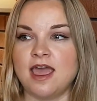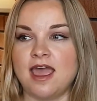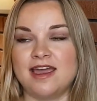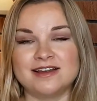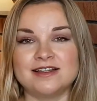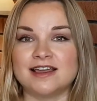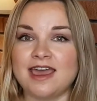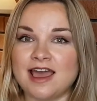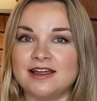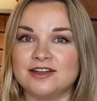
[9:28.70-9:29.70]
And a
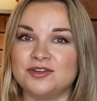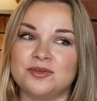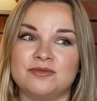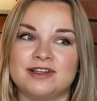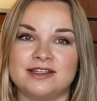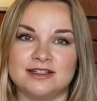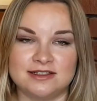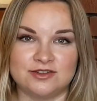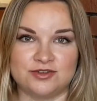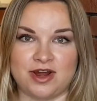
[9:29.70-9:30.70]
cat, you don't really need
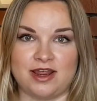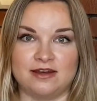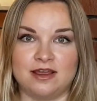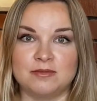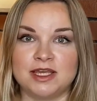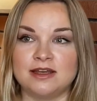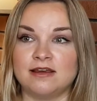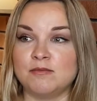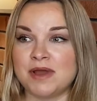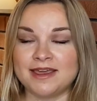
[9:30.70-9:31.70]
to train. I mean,
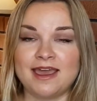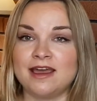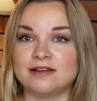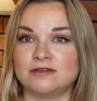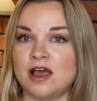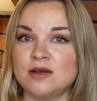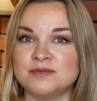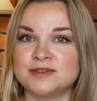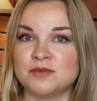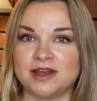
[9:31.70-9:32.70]
my cat
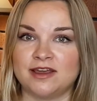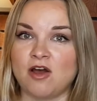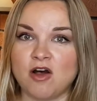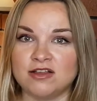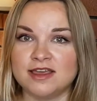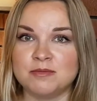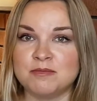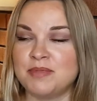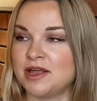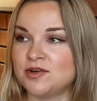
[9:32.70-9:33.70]
comes when I call
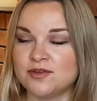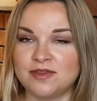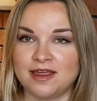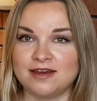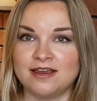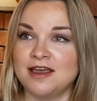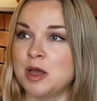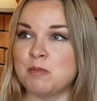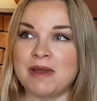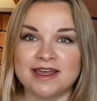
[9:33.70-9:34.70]
him better than
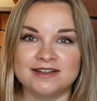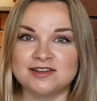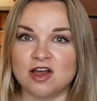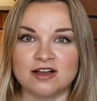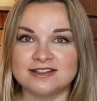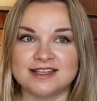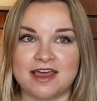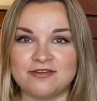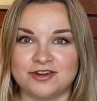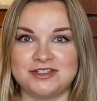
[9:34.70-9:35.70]
my dogs
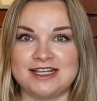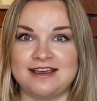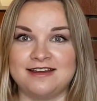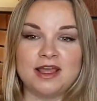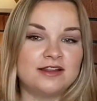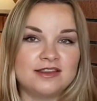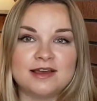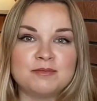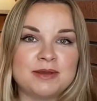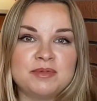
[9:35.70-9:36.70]
ever did. And
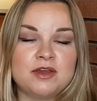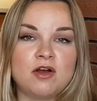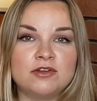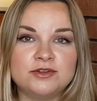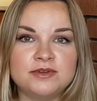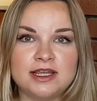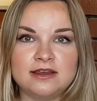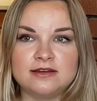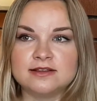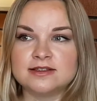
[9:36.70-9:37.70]
that might be all you
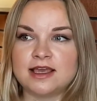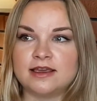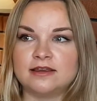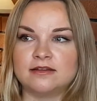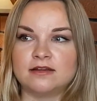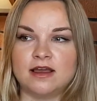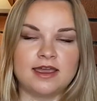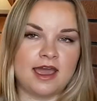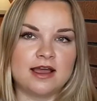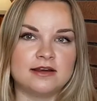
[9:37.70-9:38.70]
need, is like a
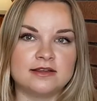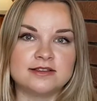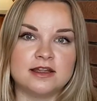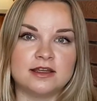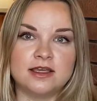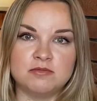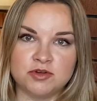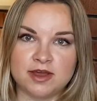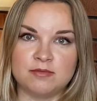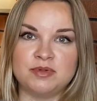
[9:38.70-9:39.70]
cat is gonna keep you
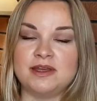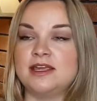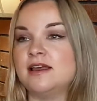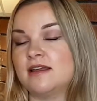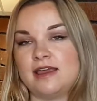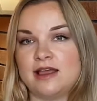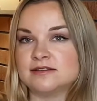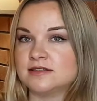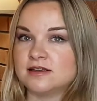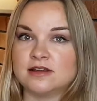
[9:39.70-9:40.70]
company, a
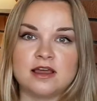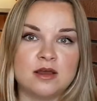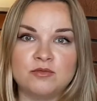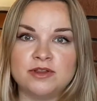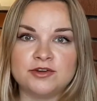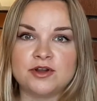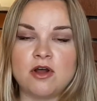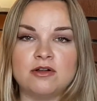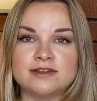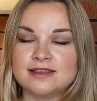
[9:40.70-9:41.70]
cat's gonna come when they're
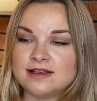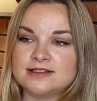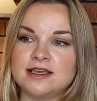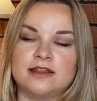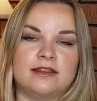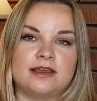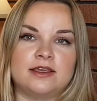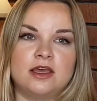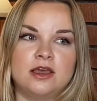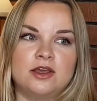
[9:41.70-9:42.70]
called, and that's it. Like,
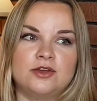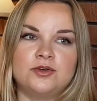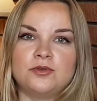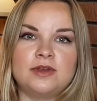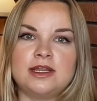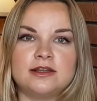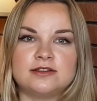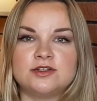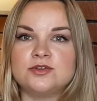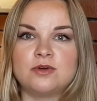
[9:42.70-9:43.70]
you don't need it
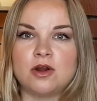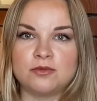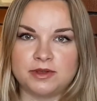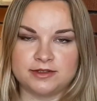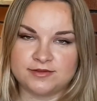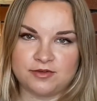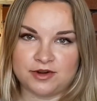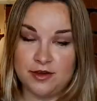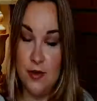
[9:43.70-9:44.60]
to do cartwheels for you.